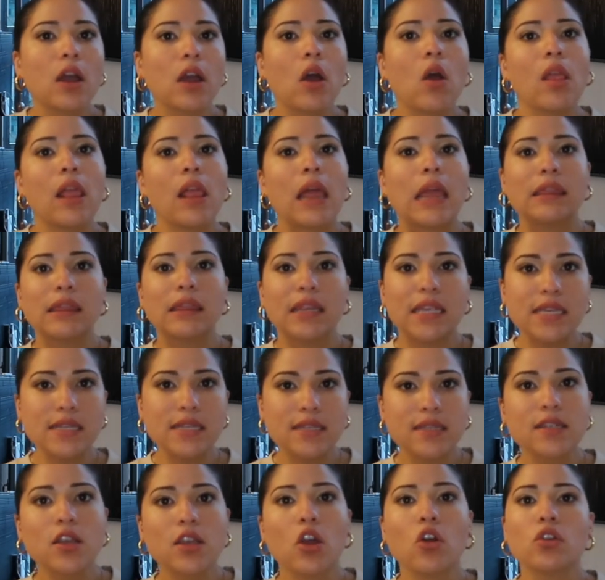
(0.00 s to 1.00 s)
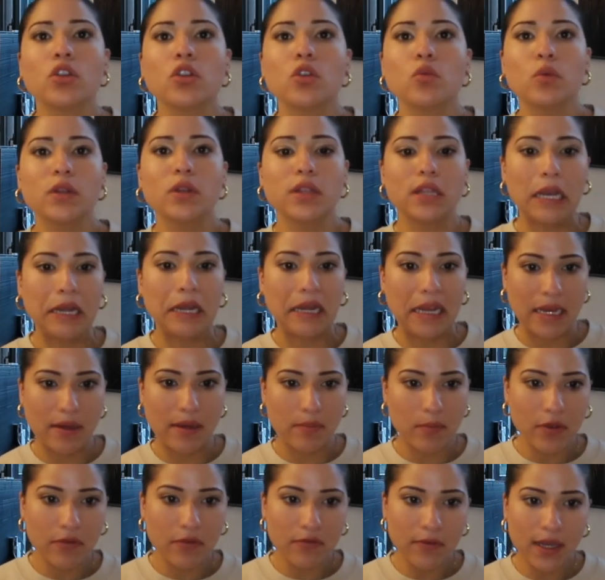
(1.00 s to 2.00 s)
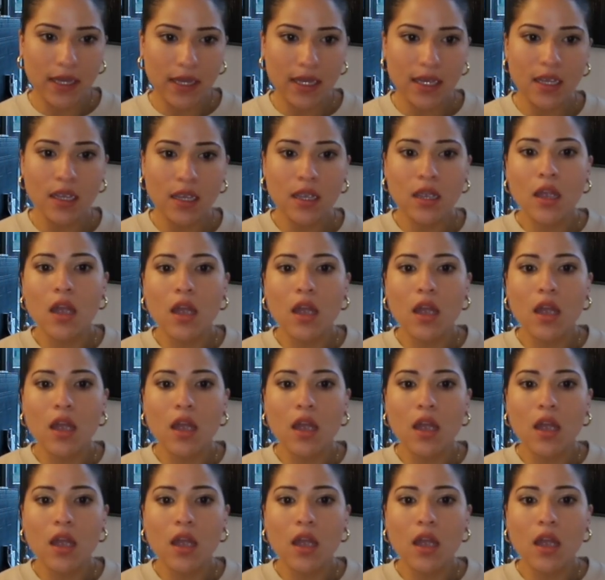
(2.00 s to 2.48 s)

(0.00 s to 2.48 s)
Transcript: I'll at least tell you what the name of it.